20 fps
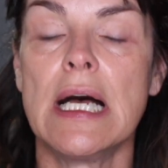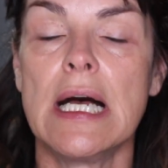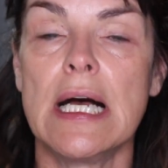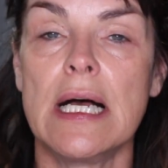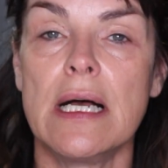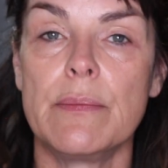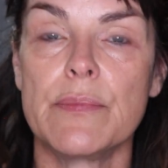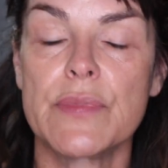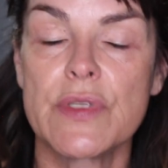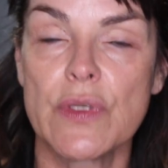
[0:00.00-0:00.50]

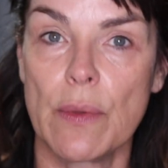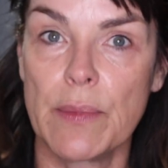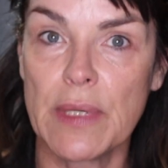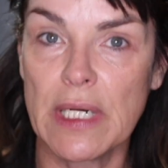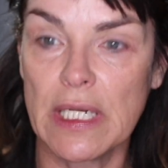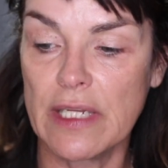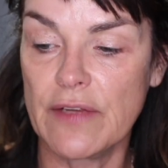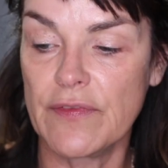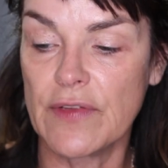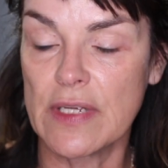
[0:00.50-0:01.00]
Um, so I'm
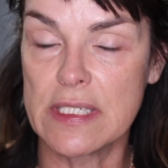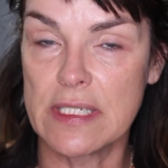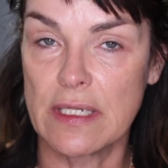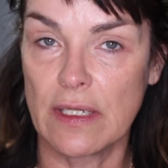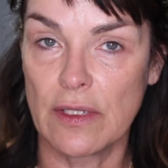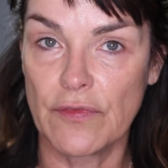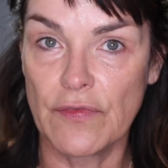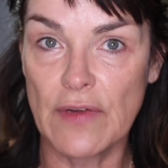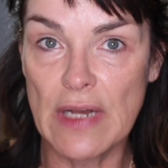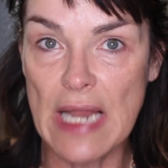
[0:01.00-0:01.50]
going to leave
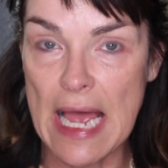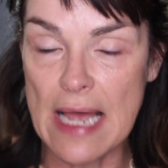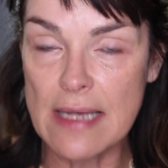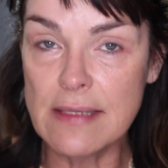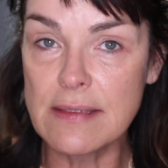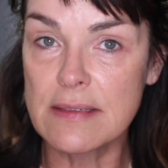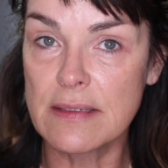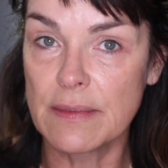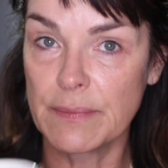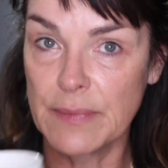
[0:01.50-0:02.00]
concealer for
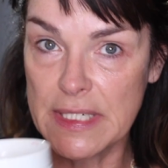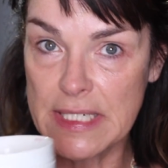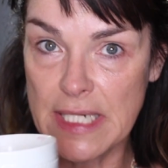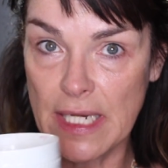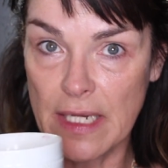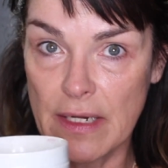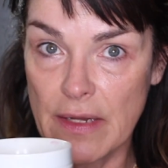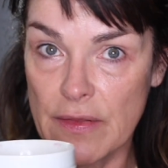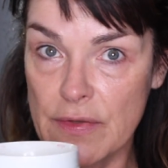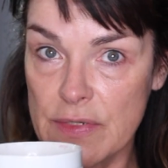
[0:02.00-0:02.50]
last. Let me
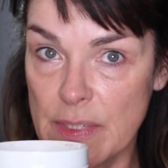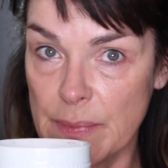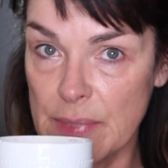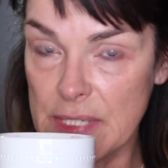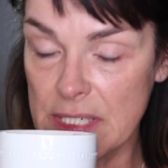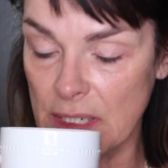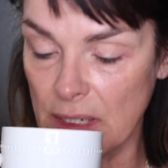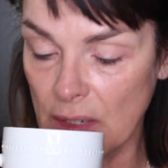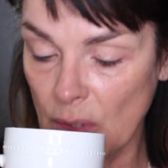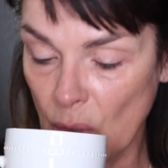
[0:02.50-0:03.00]
take another sip
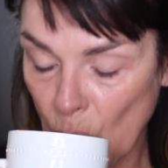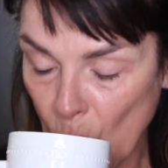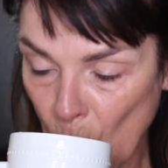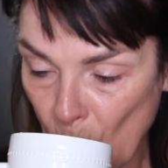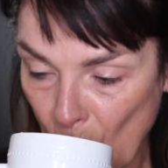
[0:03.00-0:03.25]
of tea.